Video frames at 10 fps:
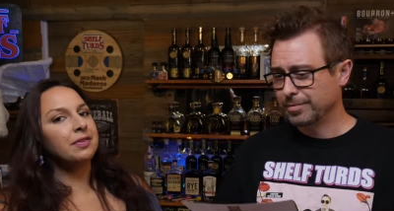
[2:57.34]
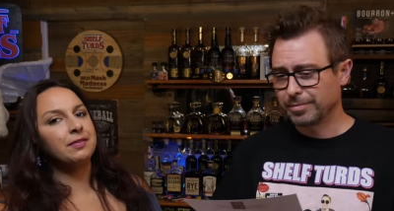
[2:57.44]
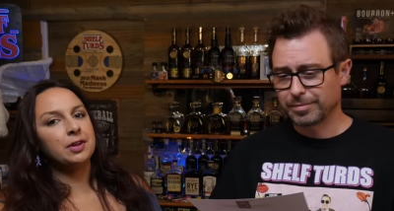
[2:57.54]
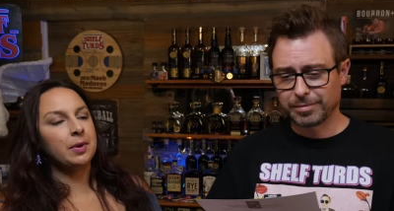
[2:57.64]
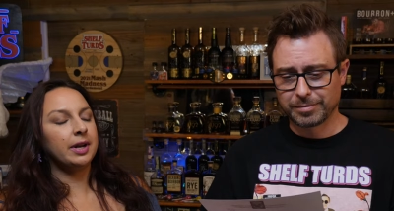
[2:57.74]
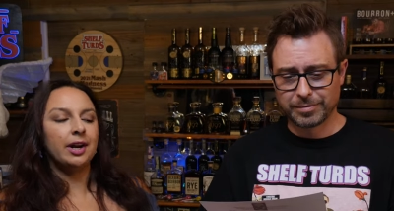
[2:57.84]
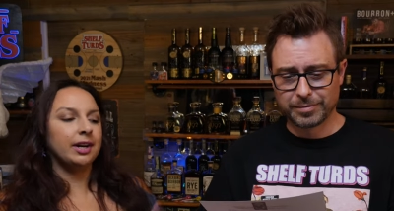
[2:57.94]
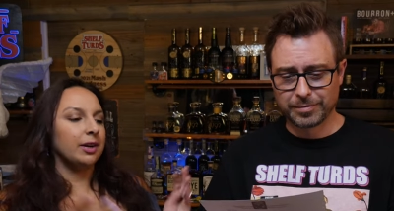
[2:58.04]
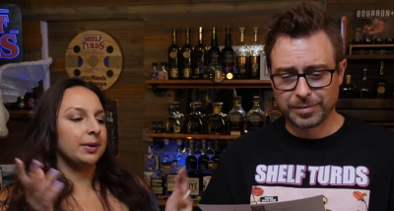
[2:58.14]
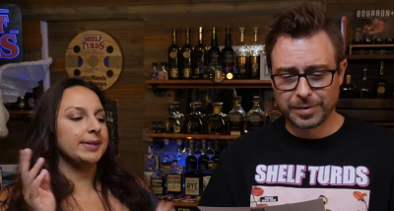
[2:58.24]
Speaker 1: fifty-one, I already
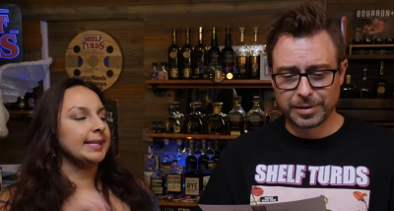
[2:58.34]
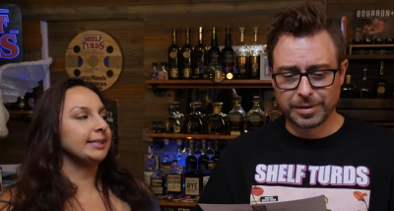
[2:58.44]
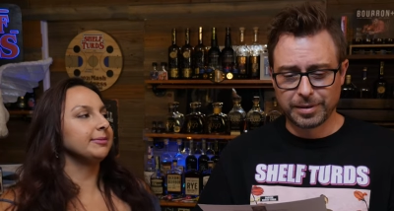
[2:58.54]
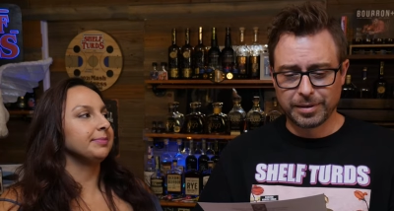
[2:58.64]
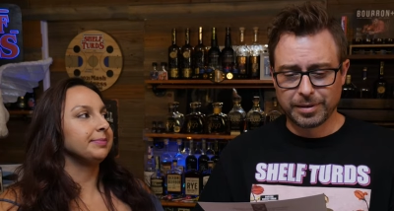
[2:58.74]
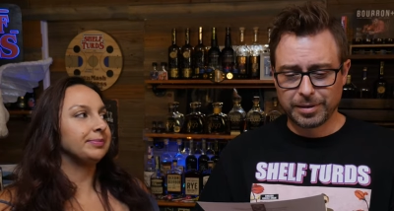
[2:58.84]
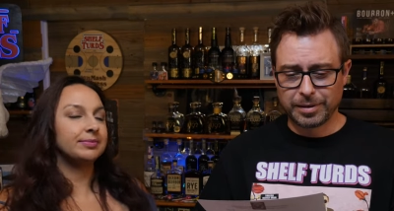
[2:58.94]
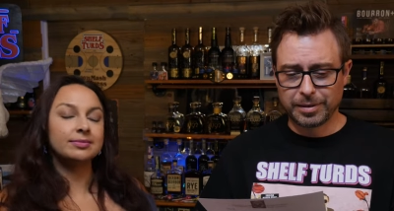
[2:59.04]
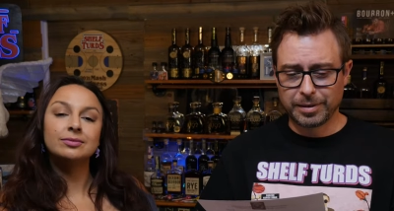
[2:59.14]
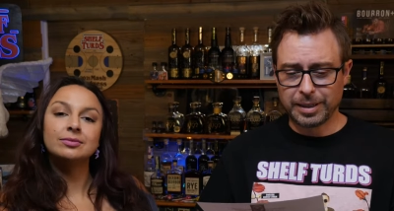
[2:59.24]
know where he's at.
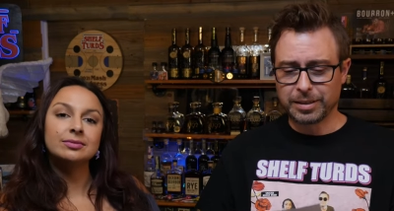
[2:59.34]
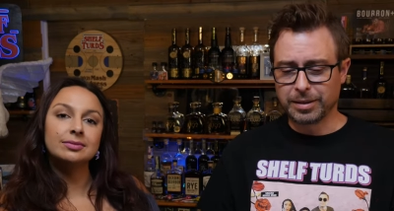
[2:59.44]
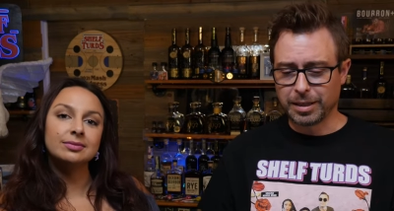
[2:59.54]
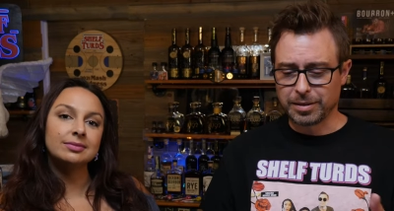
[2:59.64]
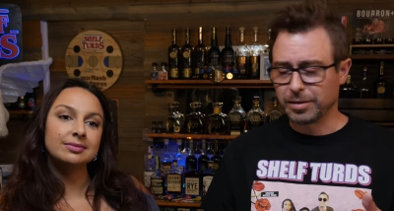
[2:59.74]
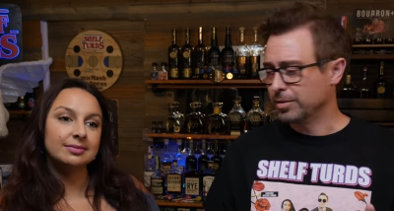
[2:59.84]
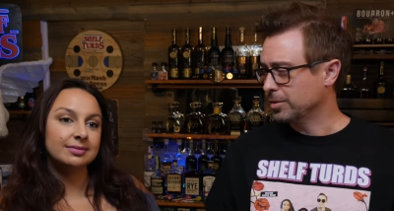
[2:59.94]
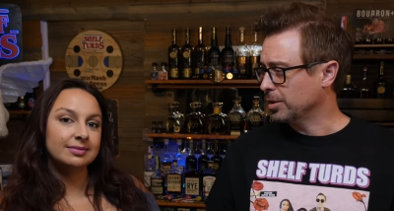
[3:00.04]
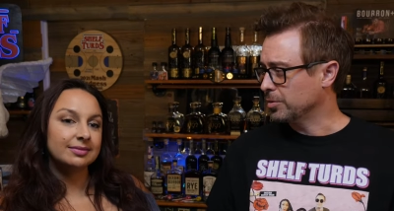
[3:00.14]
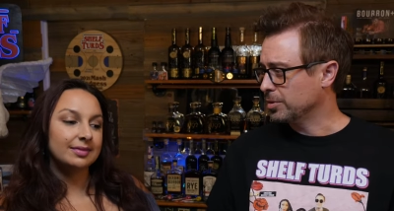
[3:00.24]
Speaker 2: He just said it's
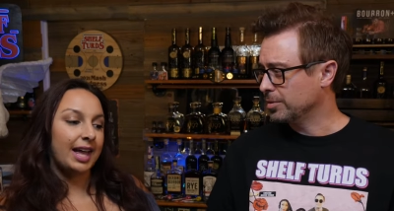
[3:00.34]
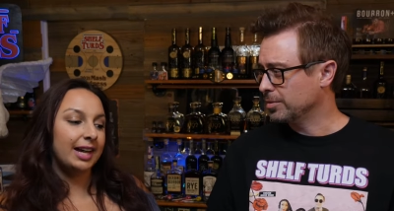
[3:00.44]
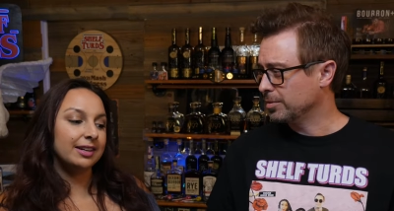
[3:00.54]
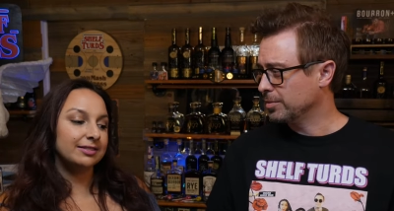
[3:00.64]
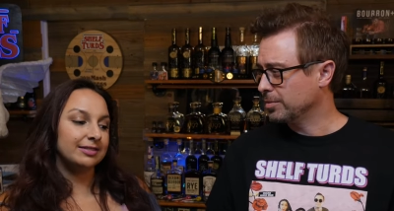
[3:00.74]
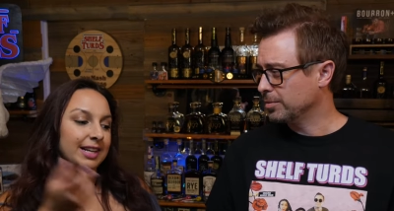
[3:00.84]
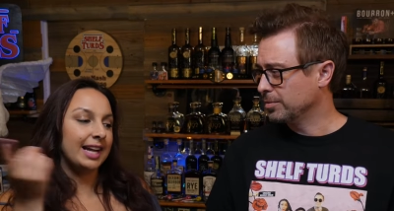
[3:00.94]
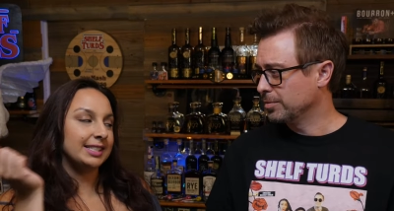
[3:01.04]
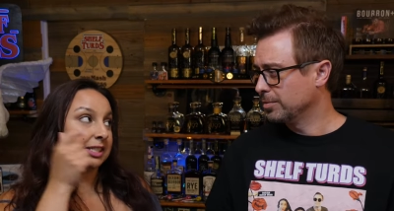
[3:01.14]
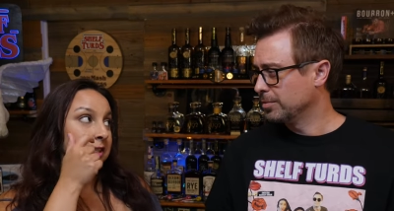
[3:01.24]
undisclosed.
Speaker 1: I I
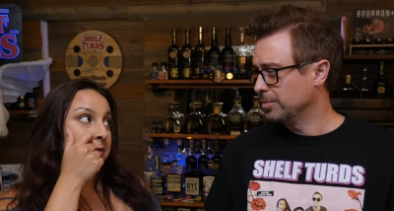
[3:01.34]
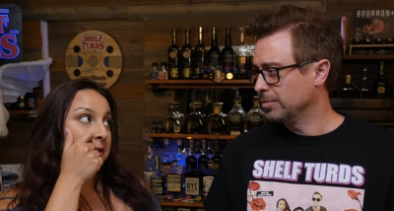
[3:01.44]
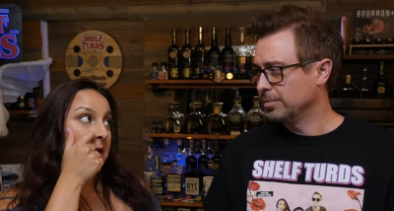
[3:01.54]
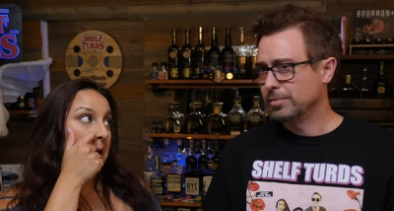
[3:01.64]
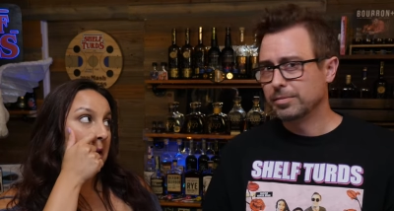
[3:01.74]
disclosed it.